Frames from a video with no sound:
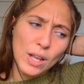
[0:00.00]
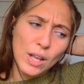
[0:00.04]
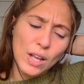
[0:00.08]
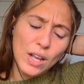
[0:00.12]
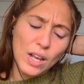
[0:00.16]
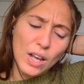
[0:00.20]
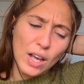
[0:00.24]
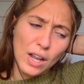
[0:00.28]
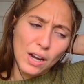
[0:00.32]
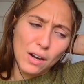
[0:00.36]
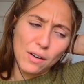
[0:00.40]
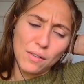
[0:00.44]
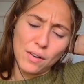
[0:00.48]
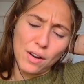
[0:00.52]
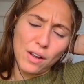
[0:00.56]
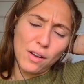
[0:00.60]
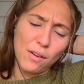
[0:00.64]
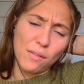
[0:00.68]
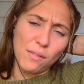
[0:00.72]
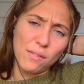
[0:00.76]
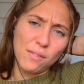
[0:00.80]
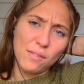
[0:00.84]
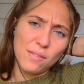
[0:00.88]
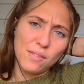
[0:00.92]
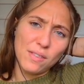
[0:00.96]
I don't
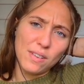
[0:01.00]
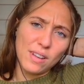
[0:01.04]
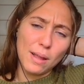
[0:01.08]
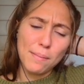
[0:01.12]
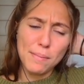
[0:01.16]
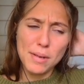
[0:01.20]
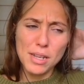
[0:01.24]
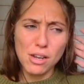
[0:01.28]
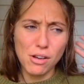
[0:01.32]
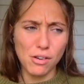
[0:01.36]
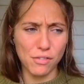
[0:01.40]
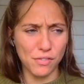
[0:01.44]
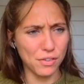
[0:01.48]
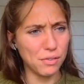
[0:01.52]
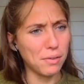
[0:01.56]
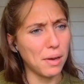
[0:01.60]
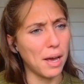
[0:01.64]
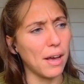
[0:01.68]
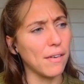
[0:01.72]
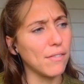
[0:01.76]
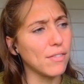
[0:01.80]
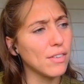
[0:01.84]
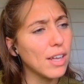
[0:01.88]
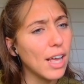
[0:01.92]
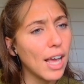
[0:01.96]
know. Let me know if you
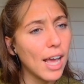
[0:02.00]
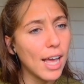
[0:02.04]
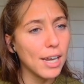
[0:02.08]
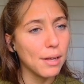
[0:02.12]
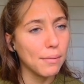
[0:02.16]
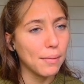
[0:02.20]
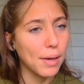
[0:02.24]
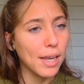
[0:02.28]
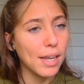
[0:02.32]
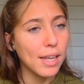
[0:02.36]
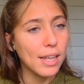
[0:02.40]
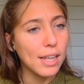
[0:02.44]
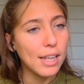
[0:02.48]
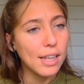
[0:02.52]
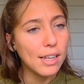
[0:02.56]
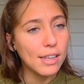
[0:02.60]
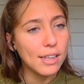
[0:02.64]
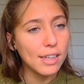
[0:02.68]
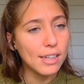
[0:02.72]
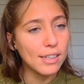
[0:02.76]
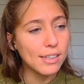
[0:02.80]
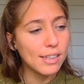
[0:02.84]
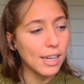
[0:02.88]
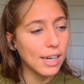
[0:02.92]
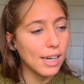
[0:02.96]
have. Anyway,
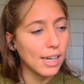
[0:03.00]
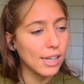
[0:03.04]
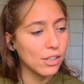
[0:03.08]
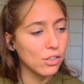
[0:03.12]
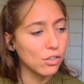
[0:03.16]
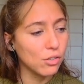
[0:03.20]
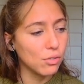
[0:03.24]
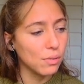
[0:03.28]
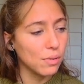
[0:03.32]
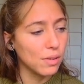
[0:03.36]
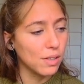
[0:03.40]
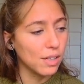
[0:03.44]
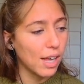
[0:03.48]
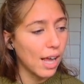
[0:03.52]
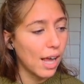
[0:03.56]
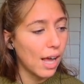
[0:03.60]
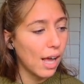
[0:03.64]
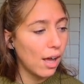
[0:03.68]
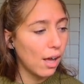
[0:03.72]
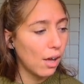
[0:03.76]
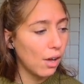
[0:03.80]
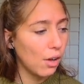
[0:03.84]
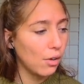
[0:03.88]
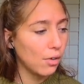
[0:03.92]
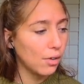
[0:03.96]
let's get into the
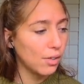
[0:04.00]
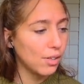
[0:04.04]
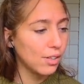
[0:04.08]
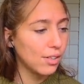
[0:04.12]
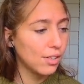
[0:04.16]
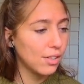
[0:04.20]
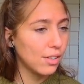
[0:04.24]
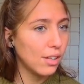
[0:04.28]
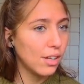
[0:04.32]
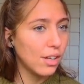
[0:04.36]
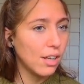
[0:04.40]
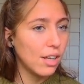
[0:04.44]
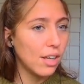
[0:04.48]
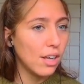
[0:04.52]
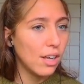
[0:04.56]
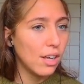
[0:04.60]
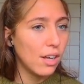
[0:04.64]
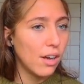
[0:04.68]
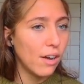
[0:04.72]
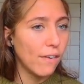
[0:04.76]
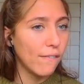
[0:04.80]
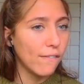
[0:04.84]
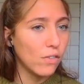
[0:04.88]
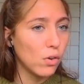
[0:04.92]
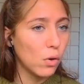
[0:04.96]
house.
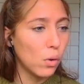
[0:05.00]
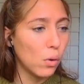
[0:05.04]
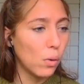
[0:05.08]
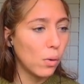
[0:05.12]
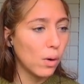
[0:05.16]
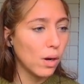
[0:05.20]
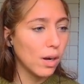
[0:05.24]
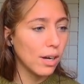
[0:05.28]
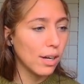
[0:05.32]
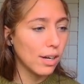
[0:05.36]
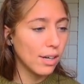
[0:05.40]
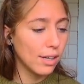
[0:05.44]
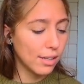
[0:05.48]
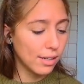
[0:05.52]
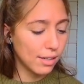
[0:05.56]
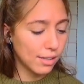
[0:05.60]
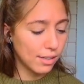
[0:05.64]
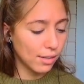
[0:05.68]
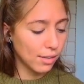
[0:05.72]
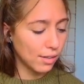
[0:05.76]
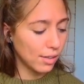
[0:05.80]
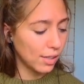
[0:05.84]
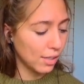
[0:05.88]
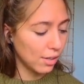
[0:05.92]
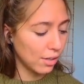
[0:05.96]
Of course,
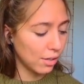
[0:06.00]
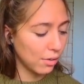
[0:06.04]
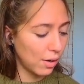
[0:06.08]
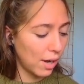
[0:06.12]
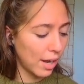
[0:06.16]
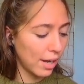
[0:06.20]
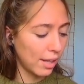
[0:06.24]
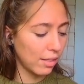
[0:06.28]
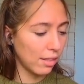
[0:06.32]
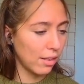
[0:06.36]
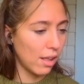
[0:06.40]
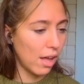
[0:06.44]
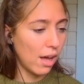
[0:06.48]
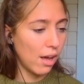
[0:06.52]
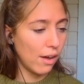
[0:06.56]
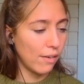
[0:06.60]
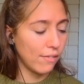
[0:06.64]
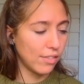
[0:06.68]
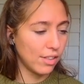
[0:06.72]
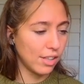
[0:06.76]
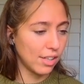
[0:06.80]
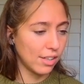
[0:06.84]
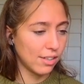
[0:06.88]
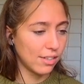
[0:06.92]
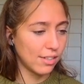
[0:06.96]
you know, I
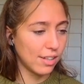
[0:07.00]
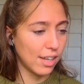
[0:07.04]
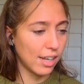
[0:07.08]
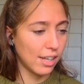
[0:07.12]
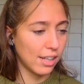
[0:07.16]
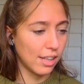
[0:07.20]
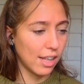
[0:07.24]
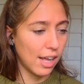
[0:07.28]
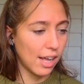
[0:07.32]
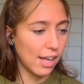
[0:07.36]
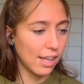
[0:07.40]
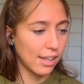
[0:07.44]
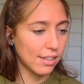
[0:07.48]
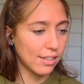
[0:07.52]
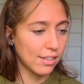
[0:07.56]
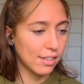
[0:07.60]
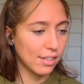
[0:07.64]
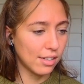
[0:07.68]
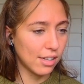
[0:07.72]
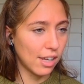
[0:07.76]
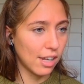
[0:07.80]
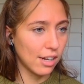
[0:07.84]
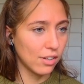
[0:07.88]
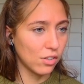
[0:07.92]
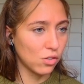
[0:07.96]
love these stained glass
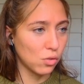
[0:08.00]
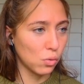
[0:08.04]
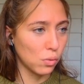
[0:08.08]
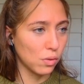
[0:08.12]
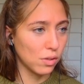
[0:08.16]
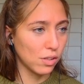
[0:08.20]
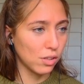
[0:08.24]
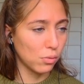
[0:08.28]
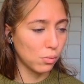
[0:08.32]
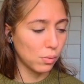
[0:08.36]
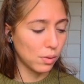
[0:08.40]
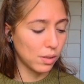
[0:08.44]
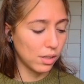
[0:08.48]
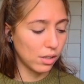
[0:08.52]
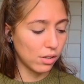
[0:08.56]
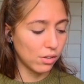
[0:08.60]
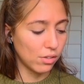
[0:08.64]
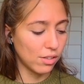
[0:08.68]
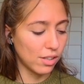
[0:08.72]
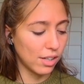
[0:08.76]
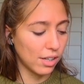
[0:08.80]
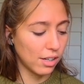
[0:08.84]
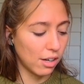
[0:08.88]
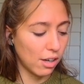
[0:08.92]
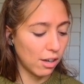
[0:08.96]
kind of doors and
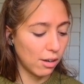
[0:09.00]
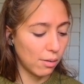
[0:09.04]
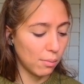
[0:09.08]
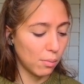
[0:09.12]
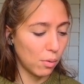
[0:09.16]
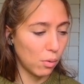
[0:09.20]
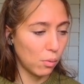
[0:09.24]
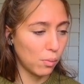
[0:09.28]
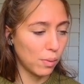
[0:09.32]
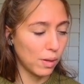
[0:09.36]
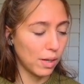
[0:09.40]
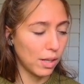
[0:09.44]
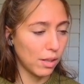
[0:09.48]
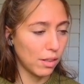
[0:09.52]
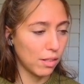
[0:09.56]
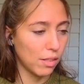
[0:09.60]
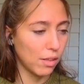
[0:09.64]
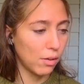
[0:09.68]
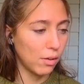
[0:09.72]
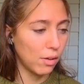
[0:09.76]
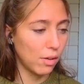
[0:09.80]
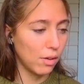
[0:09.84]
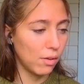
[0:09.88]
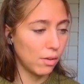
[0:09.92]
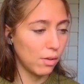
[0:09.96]
windows that come with
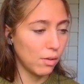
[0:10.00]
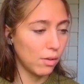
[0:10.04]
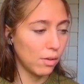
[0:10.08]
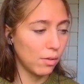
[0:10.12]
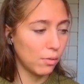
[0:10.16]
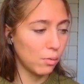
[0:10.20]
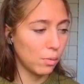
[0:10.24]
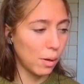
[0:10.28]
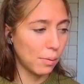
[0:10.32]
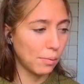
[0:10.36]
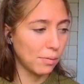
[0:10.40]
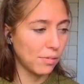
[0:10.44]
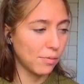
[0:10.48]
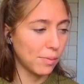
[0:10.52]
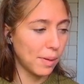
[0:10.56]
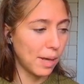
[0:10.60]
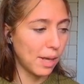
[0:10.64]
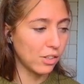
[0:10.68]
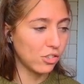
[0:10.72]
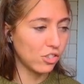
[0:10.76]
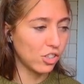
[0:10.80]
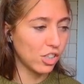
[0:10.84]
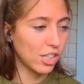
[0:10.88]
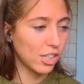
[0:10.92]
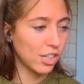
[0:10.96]
Realm of
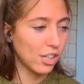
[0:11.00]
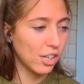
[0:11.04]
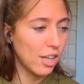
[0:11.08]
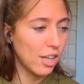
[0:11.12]
Magic.